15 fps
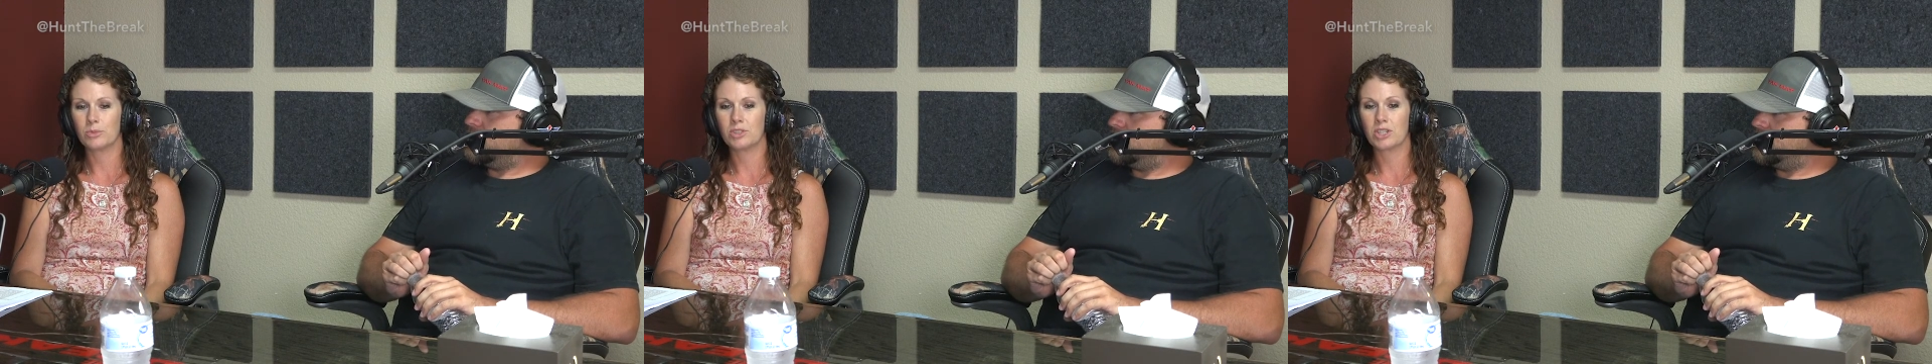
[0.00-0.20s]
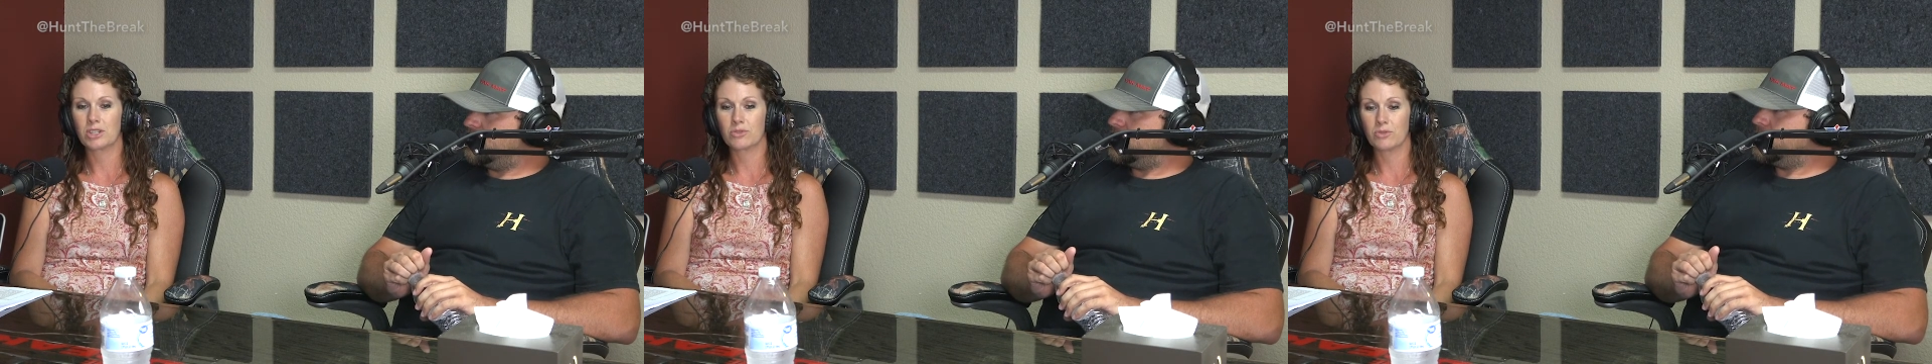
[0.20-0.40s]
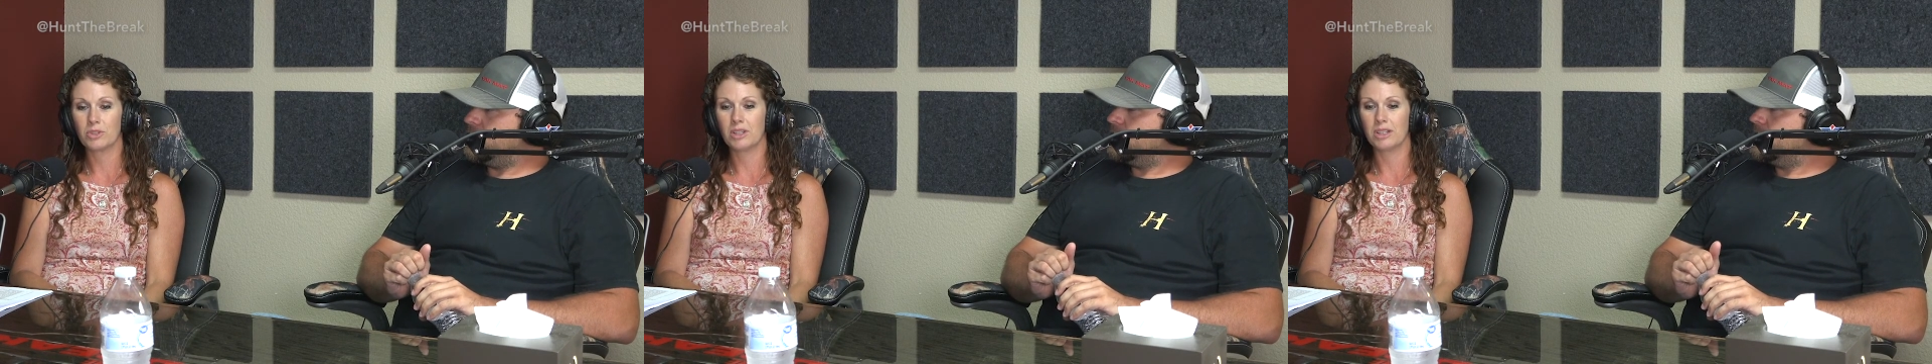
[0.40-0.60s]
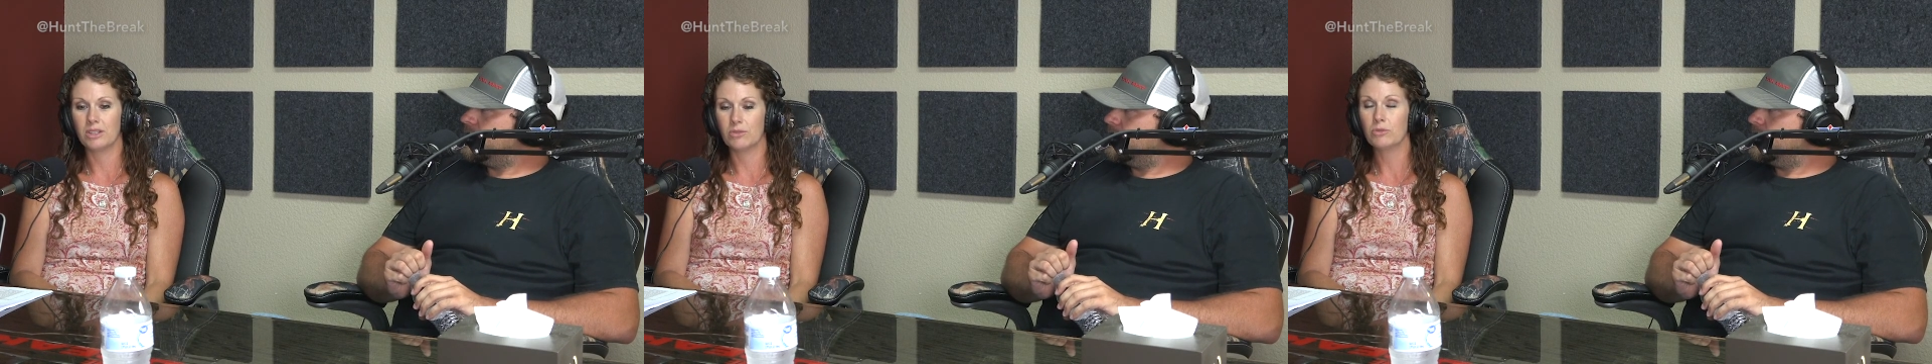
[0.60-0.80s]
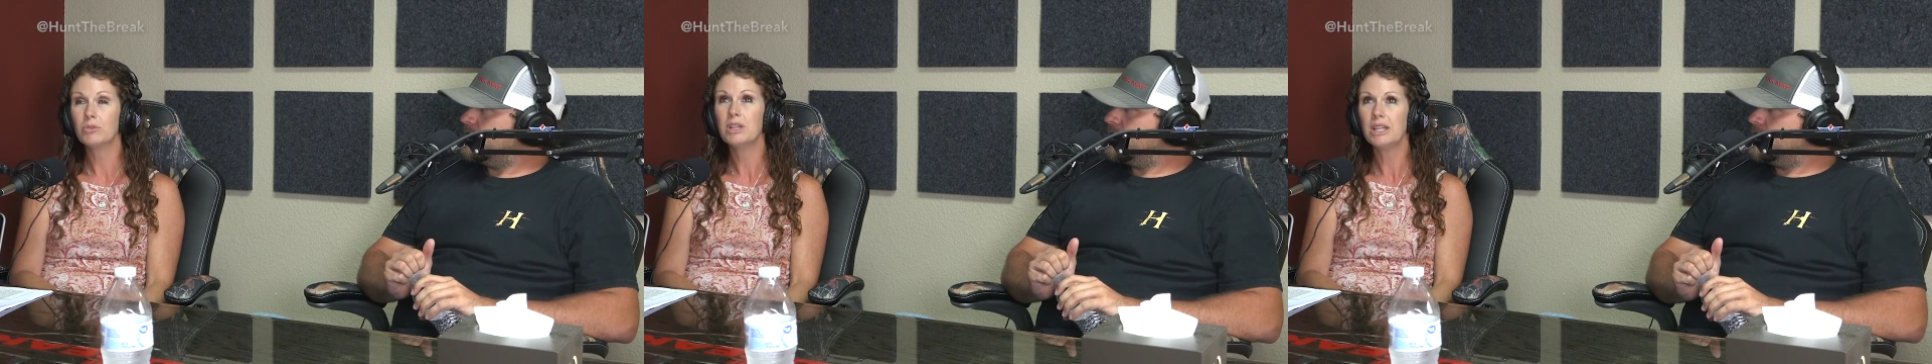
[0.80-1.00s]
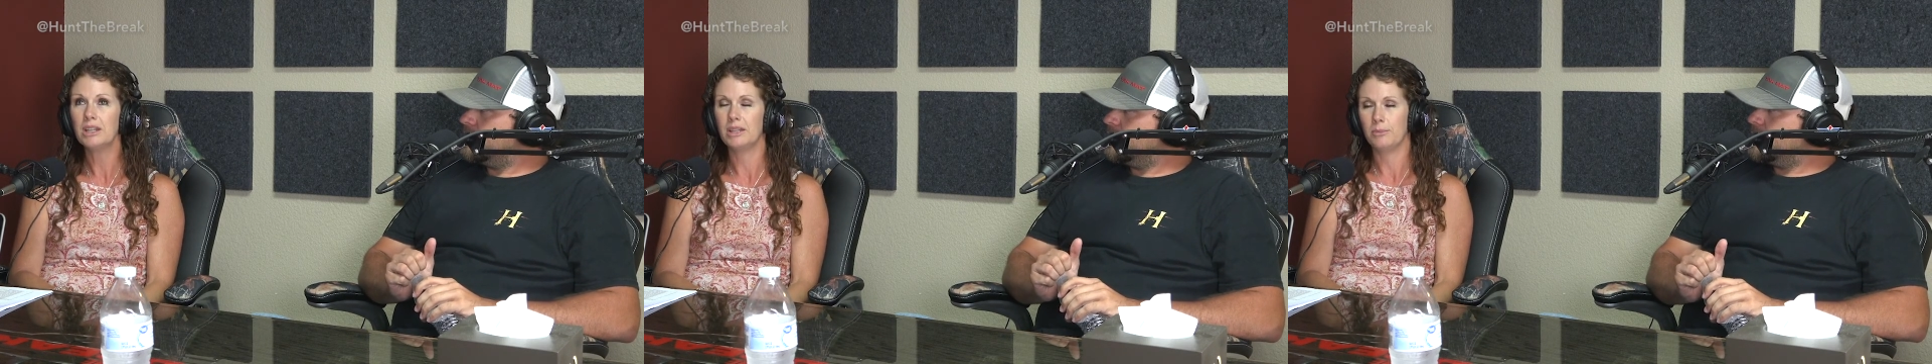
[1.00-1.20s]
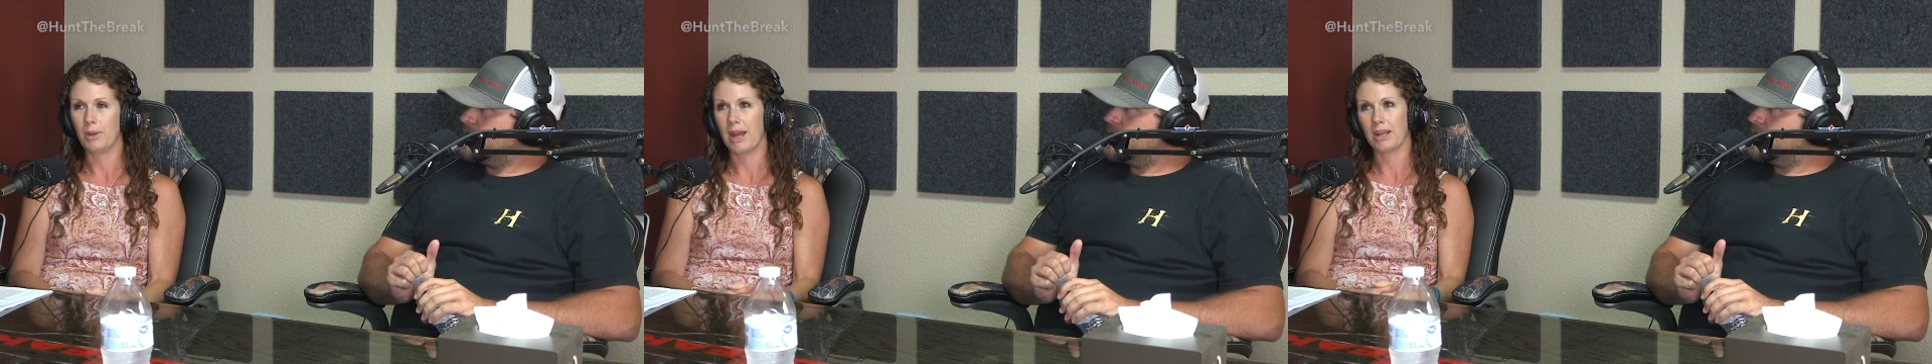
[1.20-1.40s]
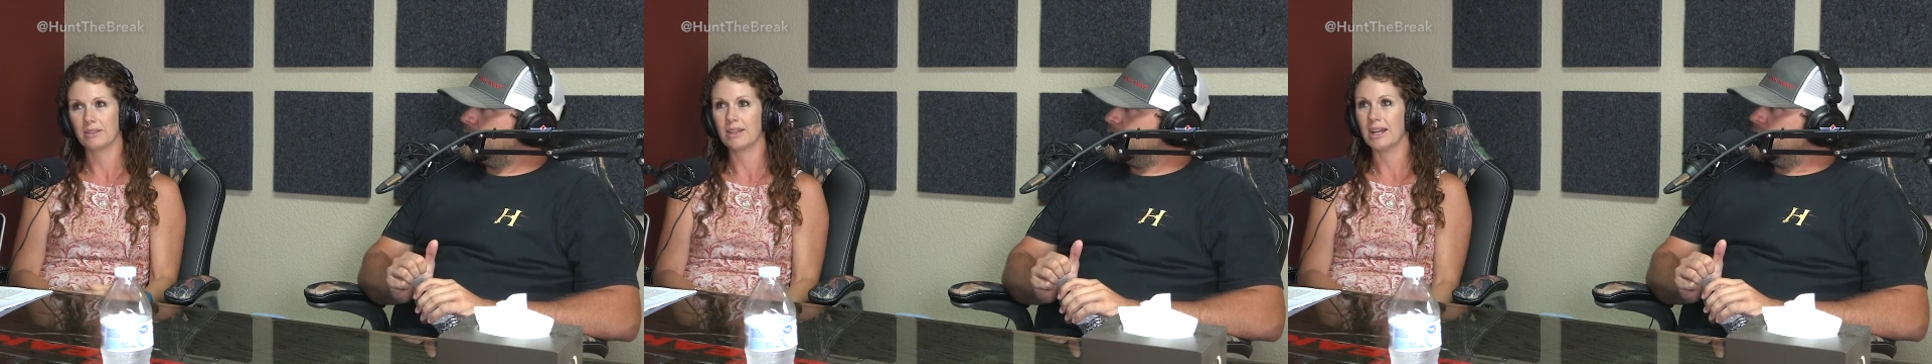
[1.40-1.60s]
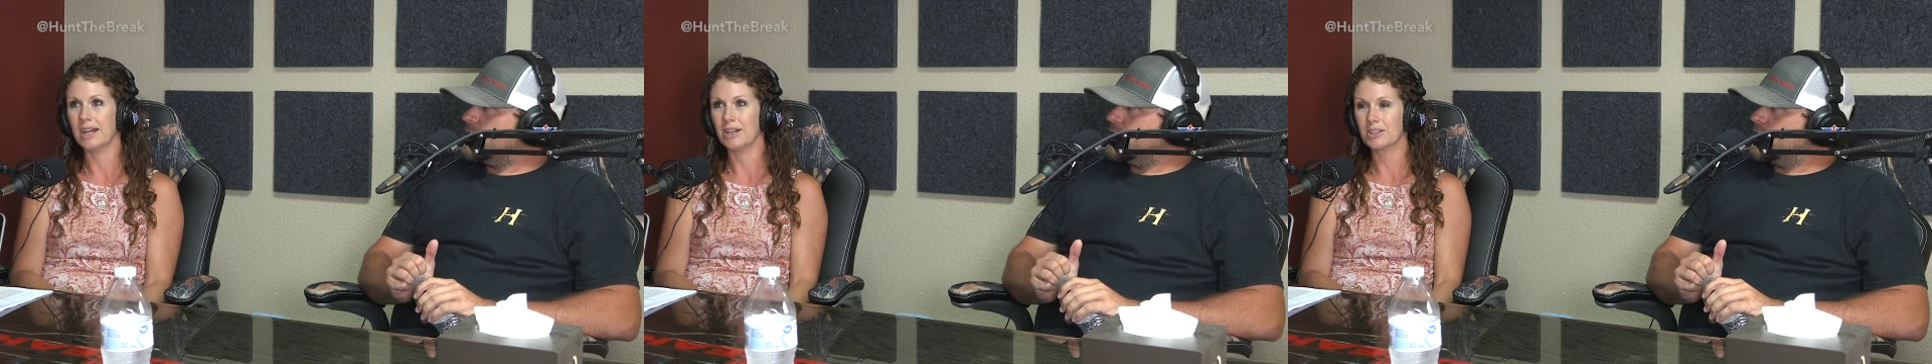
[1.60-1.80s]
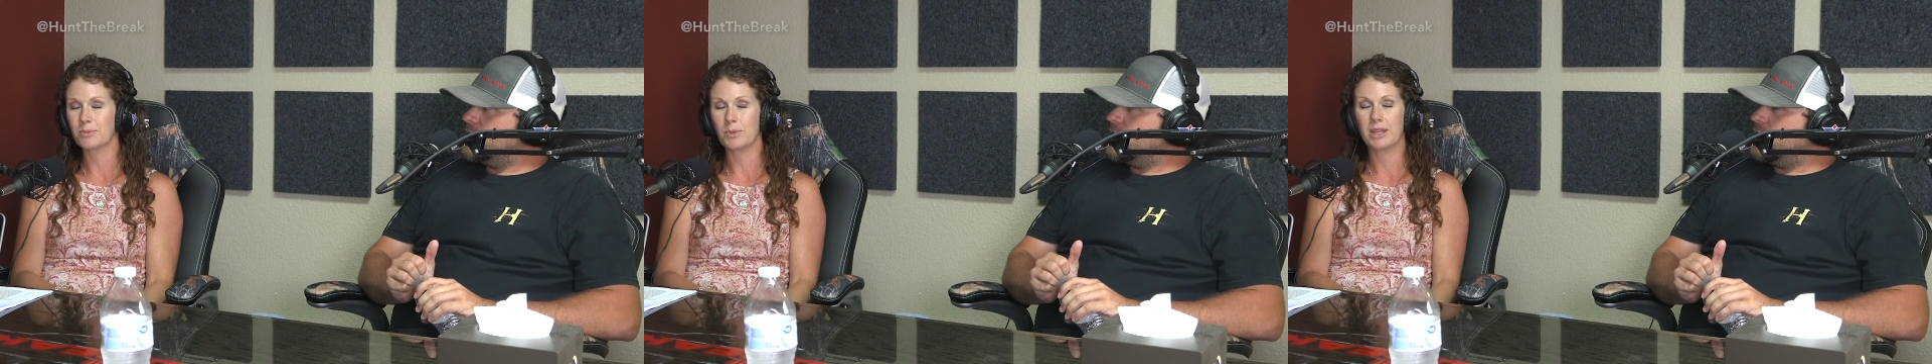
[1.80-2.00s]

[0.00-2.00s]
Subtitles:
just really, really pack the house.